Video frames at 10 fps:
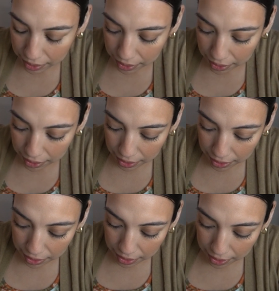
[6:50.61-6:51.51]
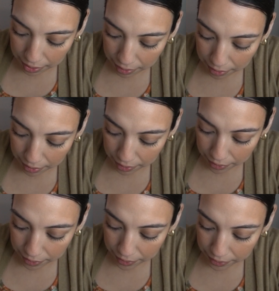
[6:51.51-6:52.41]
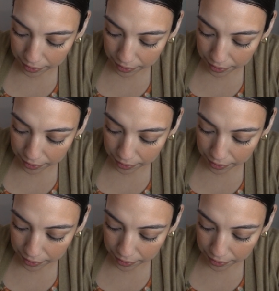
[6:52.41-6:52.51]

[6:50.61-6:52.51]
Nothing is said.